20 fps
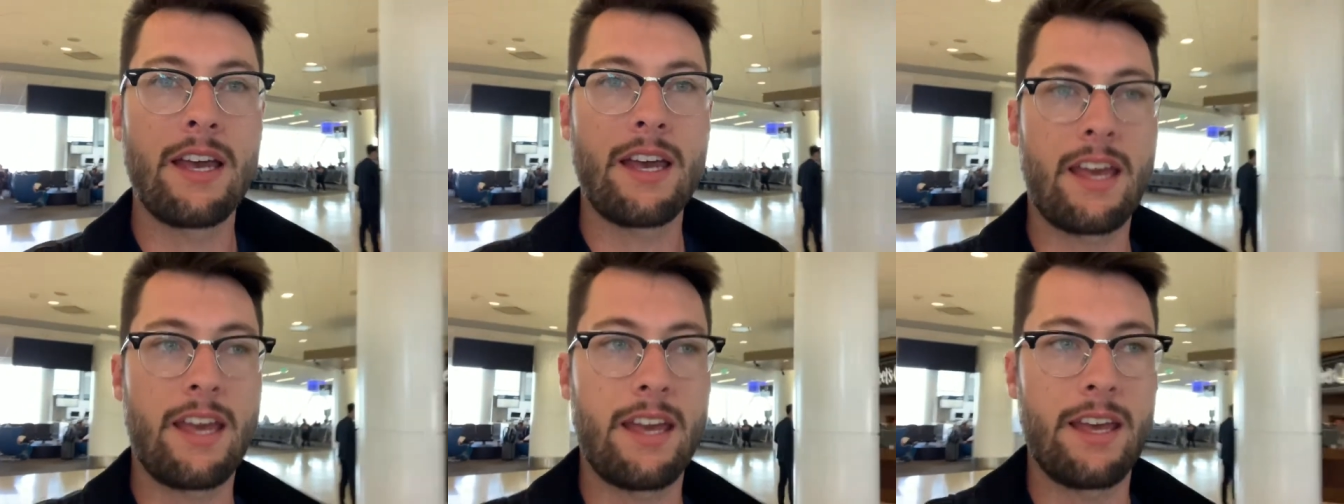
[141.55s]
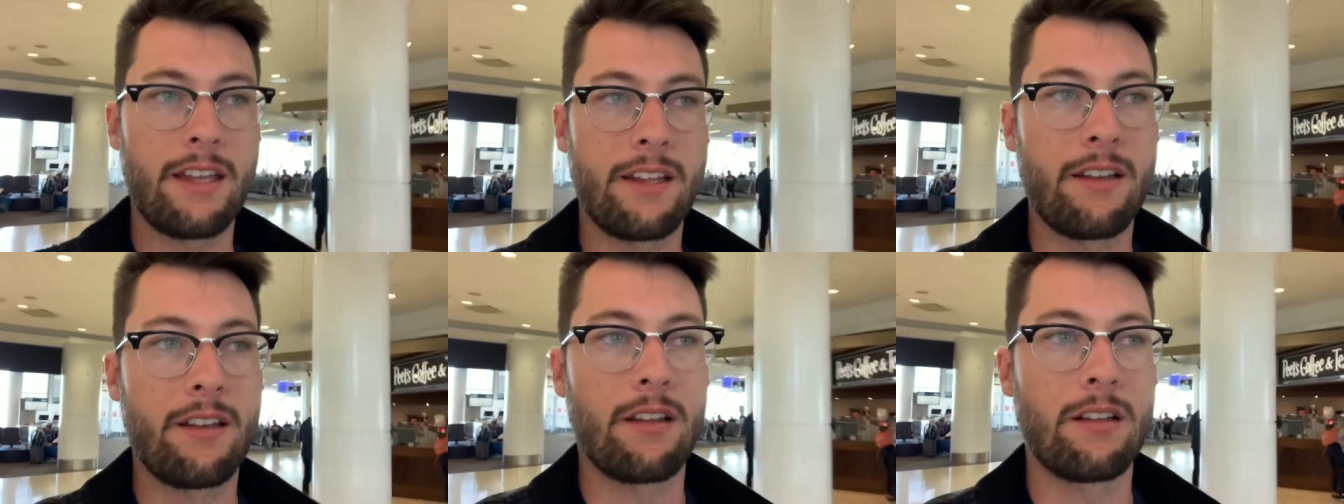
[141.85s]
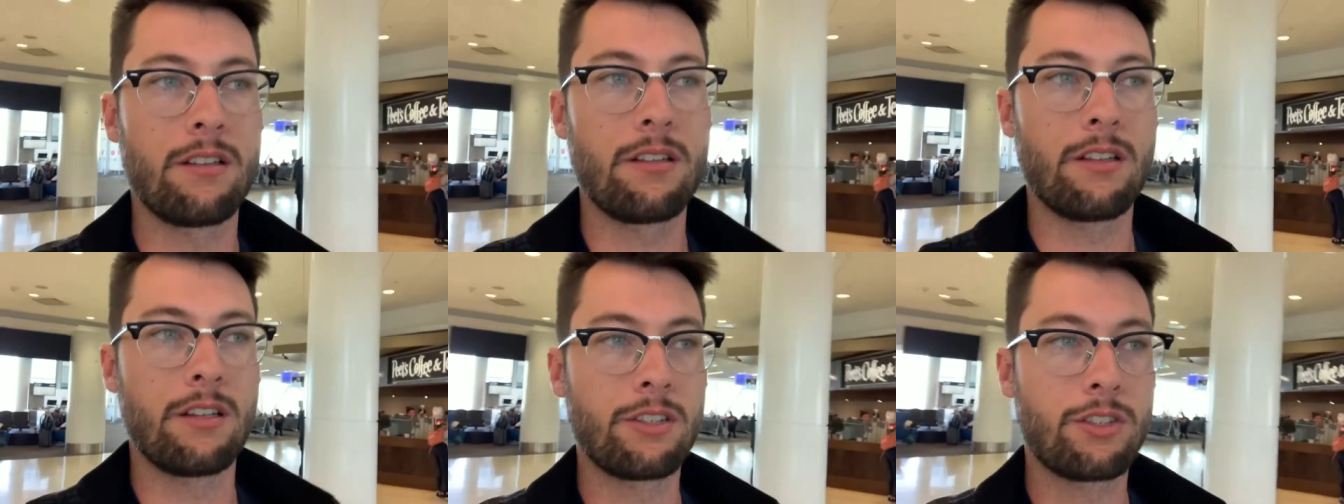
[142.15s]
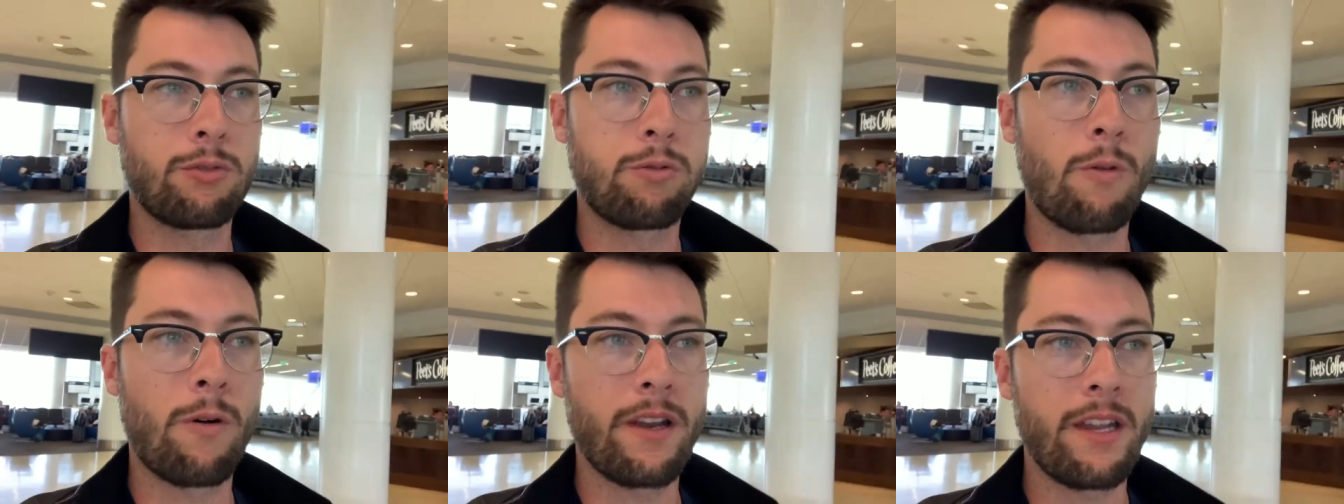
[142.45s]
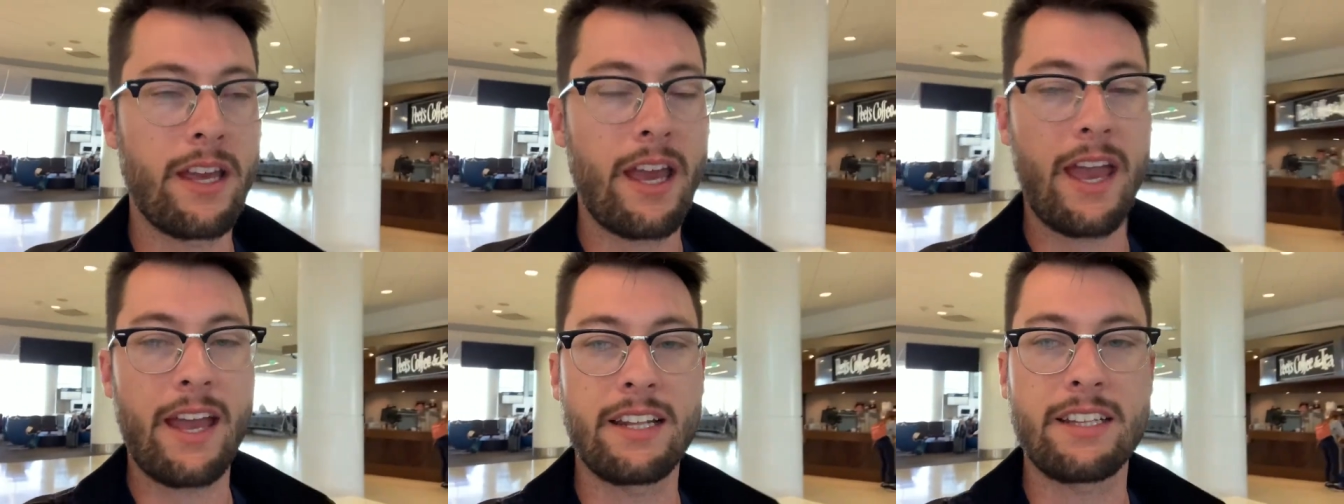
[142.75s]
in the
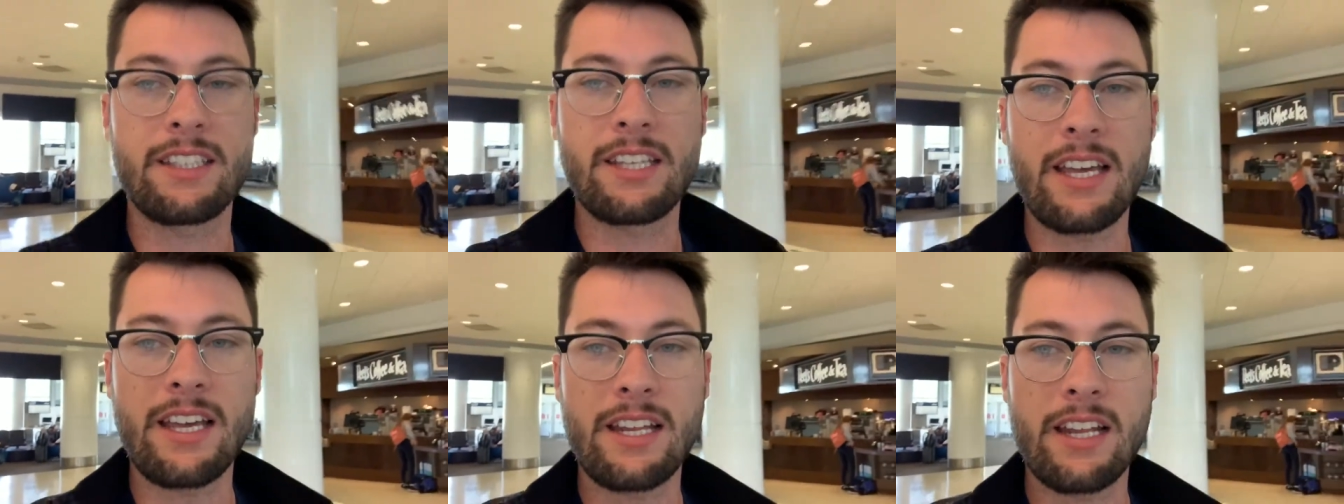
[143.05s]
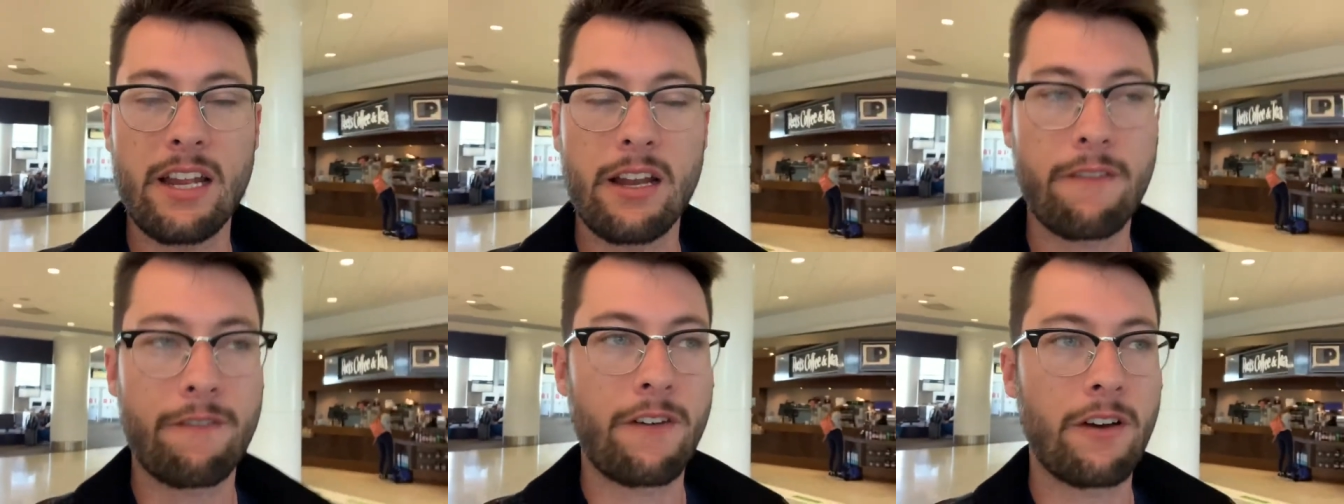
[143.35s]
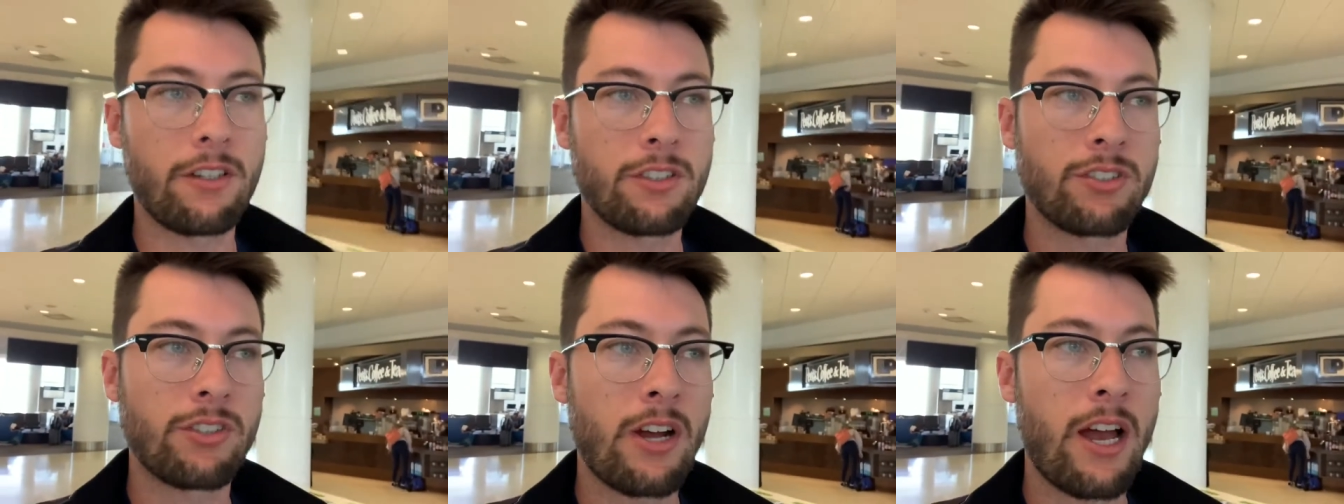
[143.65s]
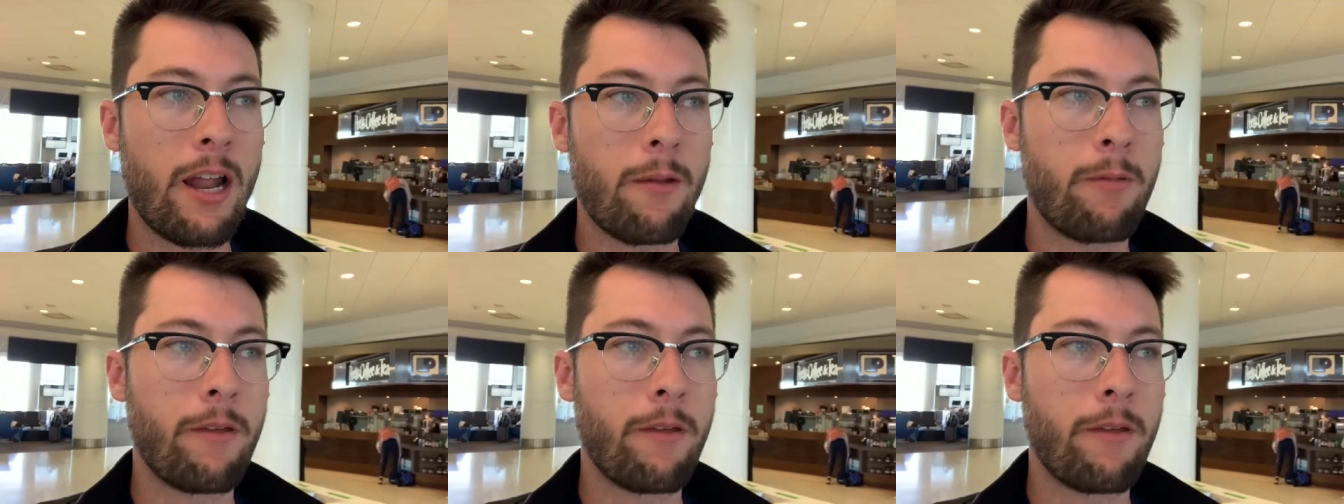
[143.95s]
2018 NFL draft